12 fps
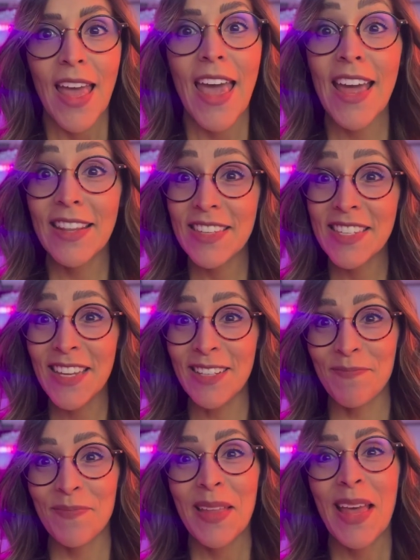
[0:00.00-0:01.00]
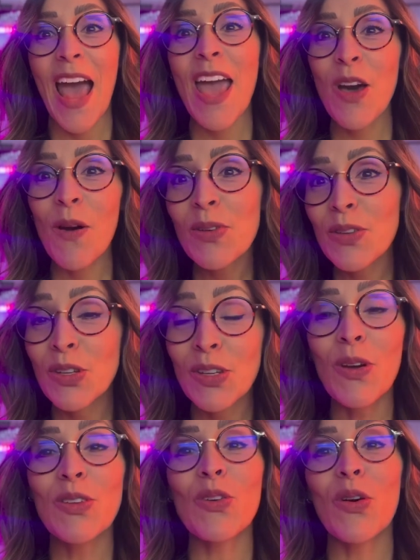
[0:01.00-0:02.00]
And that's it. I hope
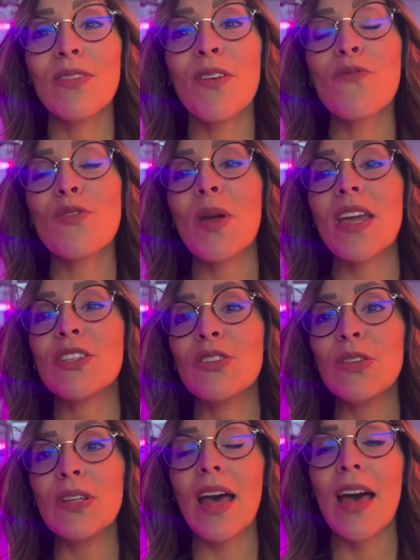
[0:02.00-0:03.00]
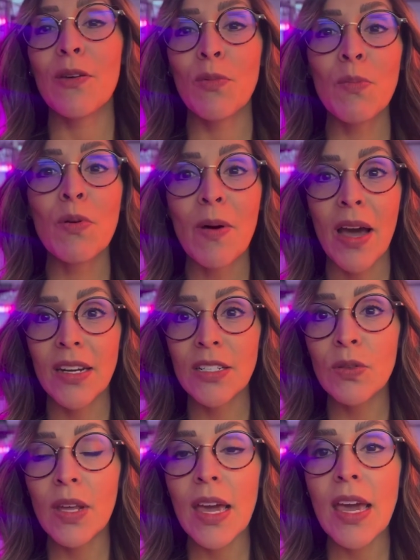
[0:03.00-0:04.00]
you enjoyed the information uh, that we provided
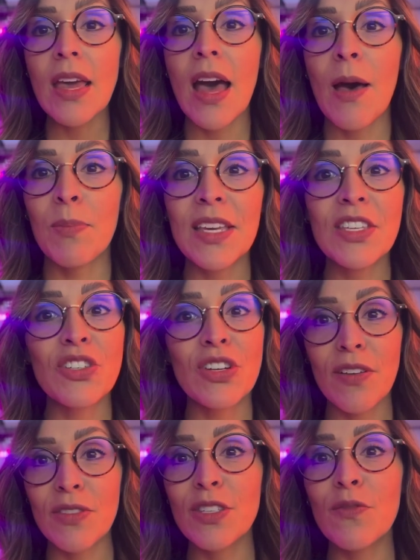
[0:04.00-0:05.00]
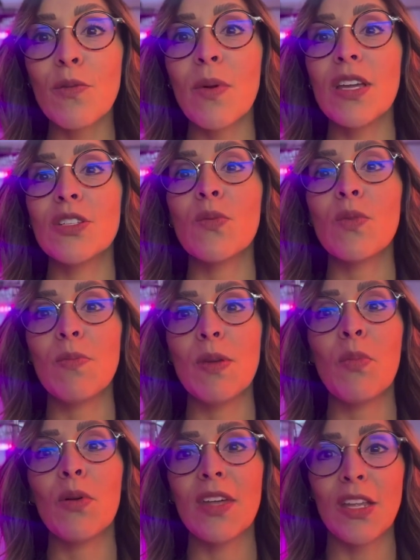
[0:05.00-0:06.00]
today. Uh, please share this information with
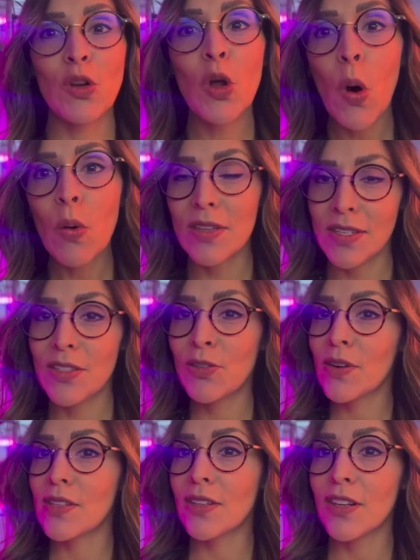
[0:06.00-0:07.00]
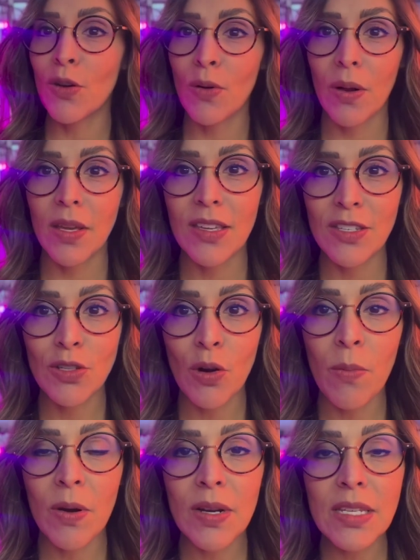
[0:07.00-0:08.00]
people that you know is interested in growing
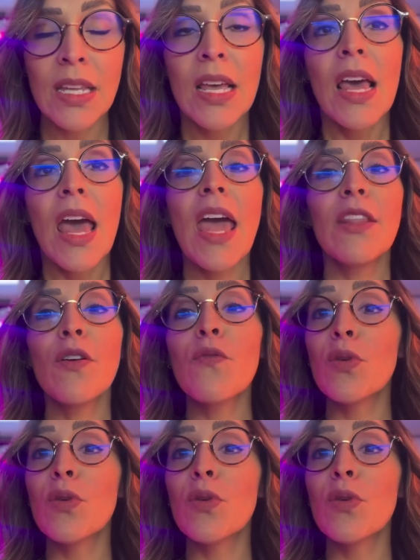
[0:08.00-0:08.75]
strawberries. And don't